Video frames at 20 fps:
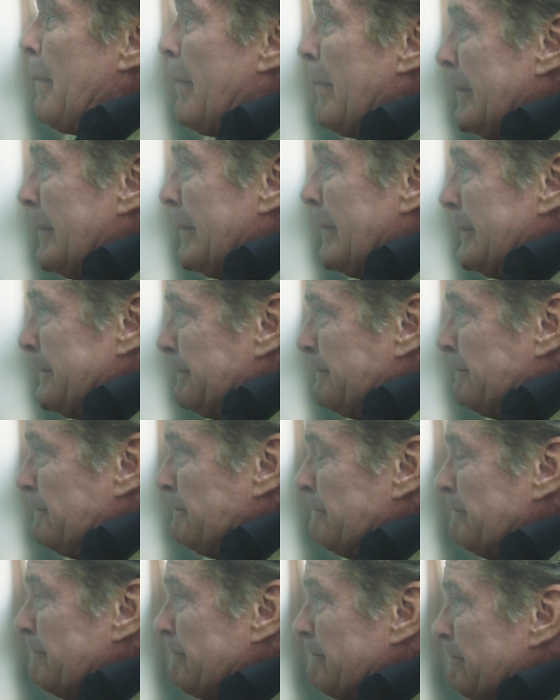
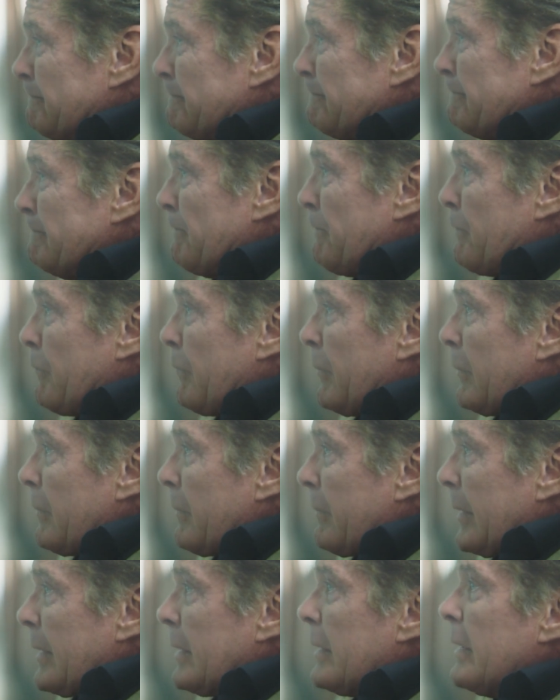
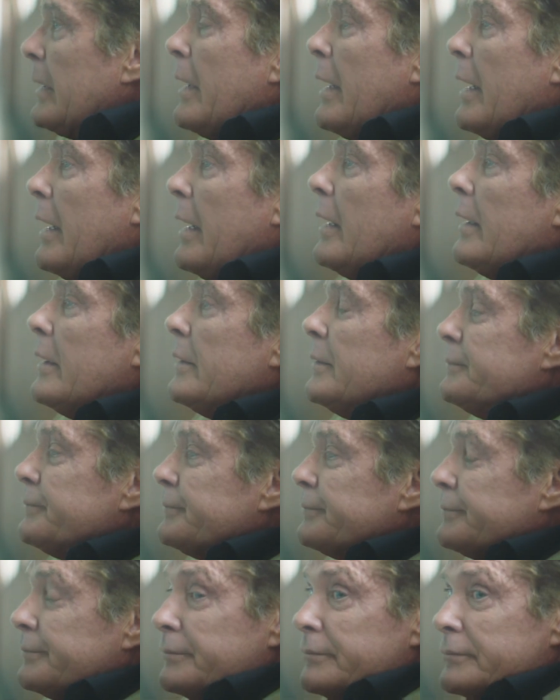
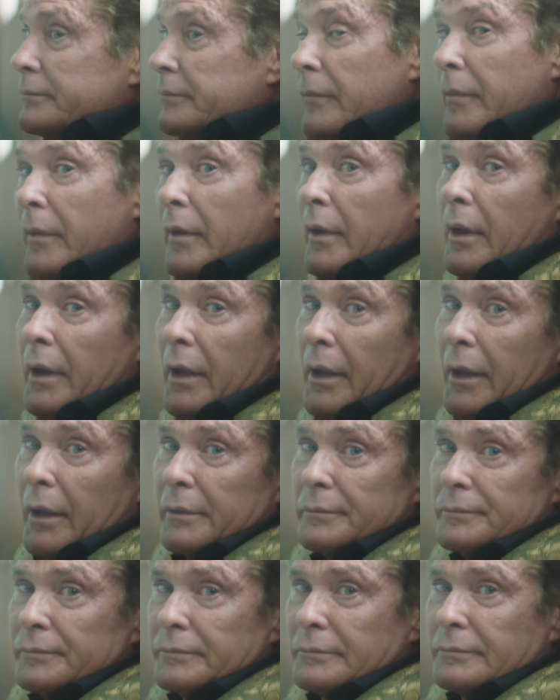
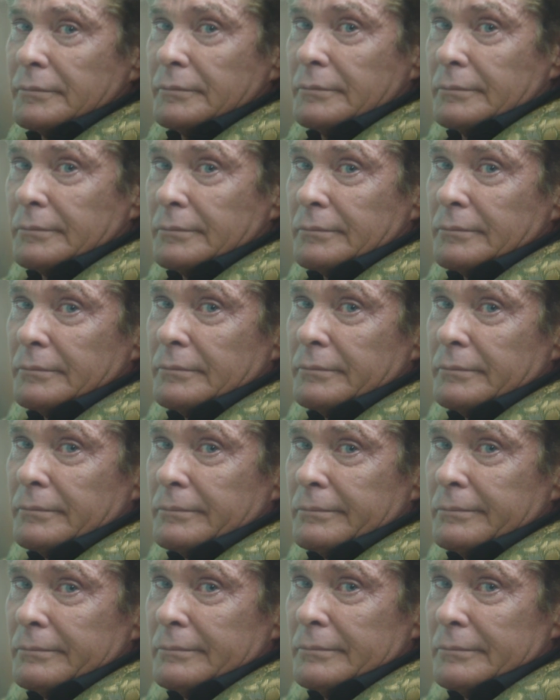
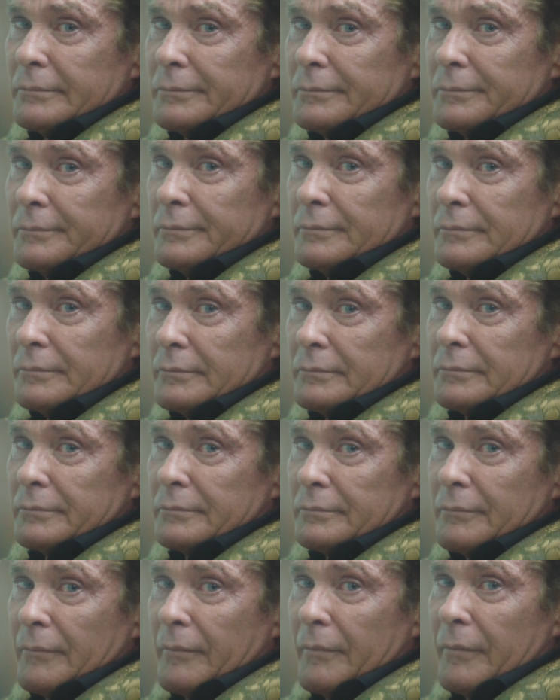
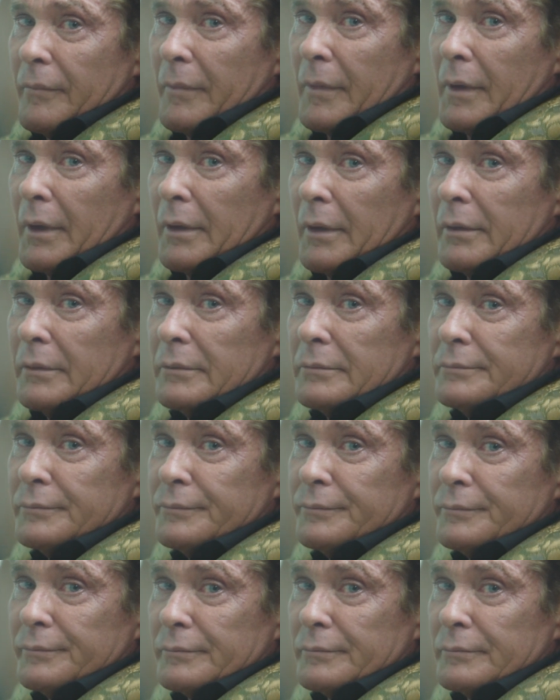
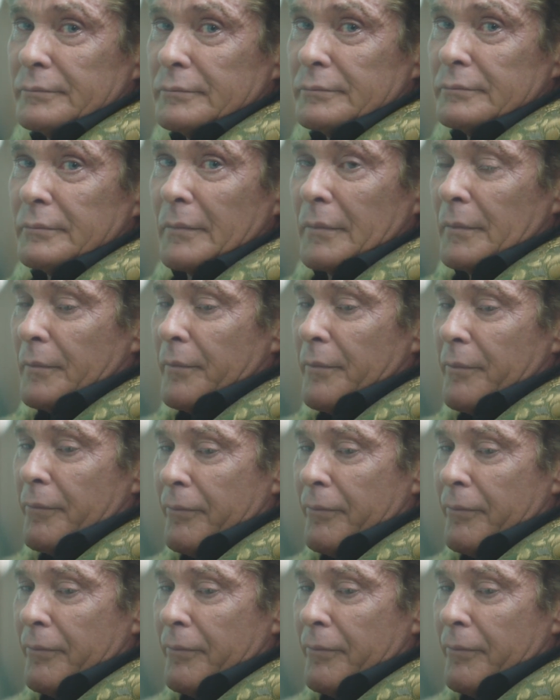Nobody speaks.